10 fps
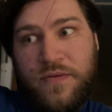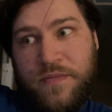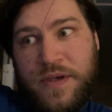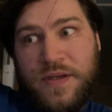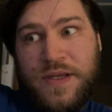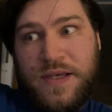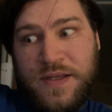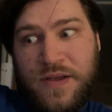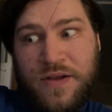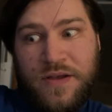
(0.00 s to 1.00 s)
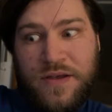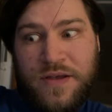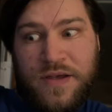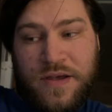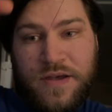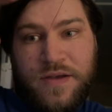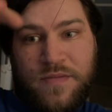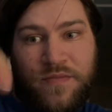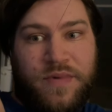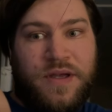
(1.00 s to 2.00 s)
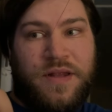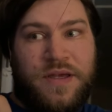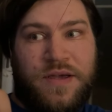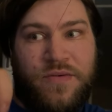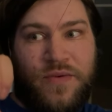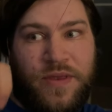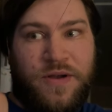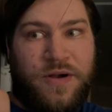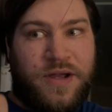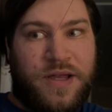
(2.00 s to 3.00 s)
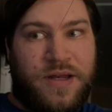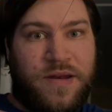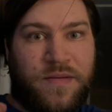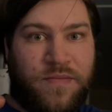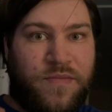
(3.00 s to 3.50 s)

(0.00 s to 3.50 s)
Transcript: because I saw Bailey with her head